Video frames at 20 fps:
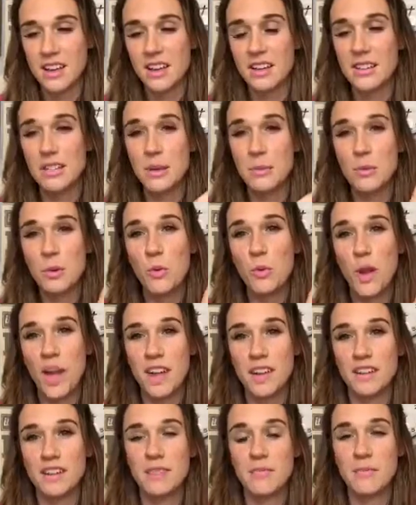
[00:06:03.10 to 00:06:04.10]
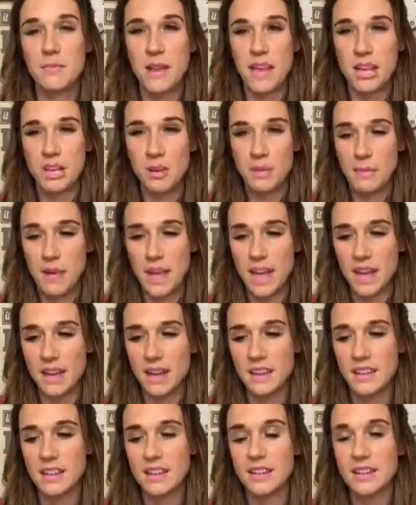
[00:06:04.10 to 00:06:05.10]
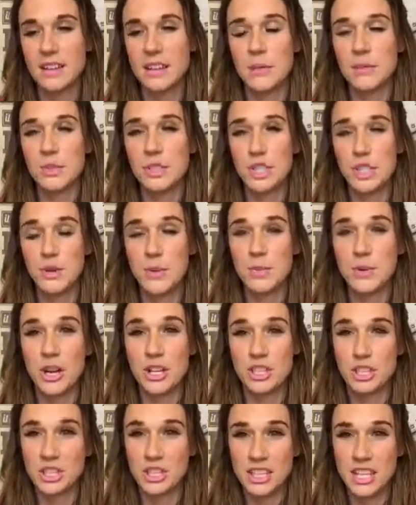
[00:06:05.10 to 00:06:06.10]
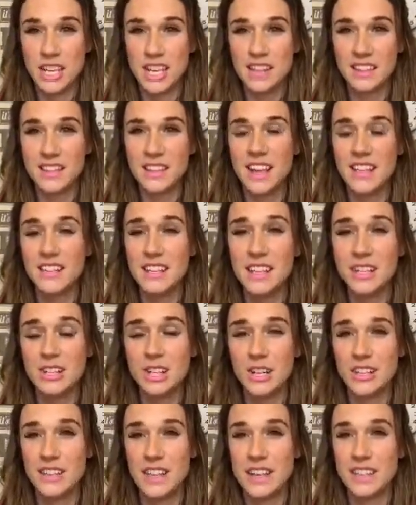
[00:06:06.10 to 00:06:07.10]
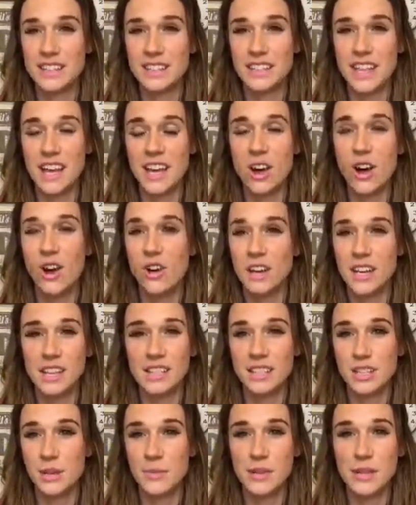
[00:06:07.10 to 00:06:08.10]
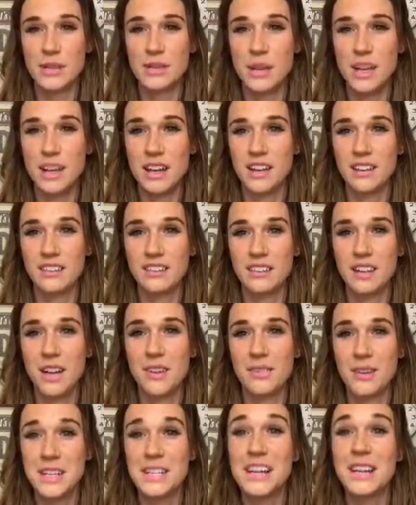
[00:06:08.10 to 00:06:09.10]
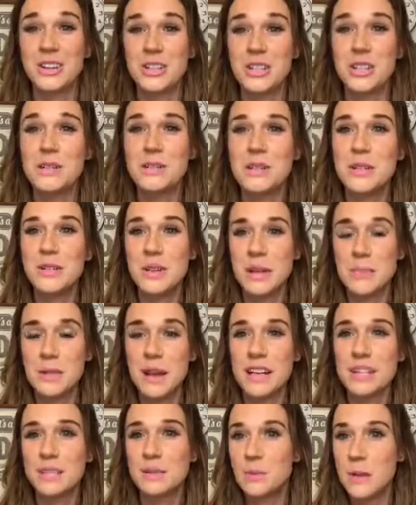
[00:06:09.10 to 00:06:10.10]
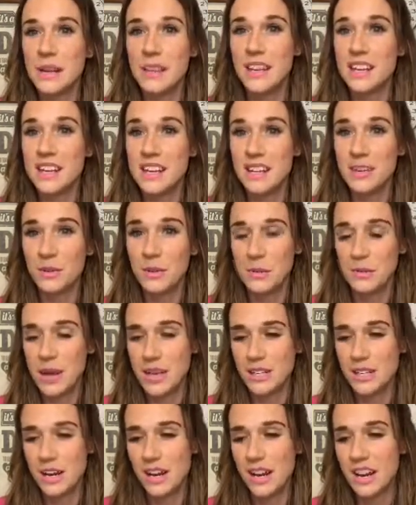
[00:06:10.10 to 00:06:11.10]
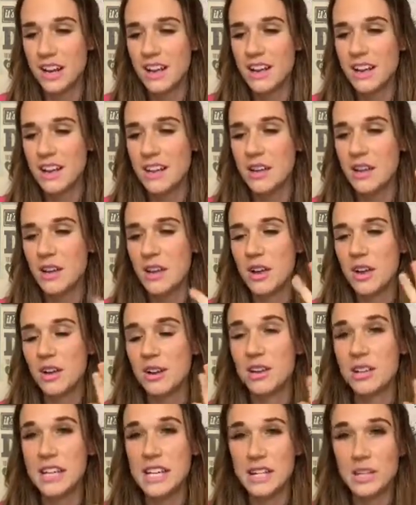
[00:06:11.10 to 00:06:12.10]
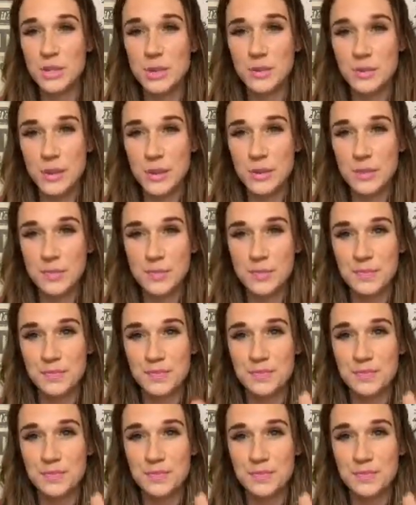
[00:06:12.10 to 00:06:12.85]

Number 1, make your bed. Number 2, brush your teeth. And these are things that all kids could be doing every day or should be doing, but I swear they need a reminder. Clean your room.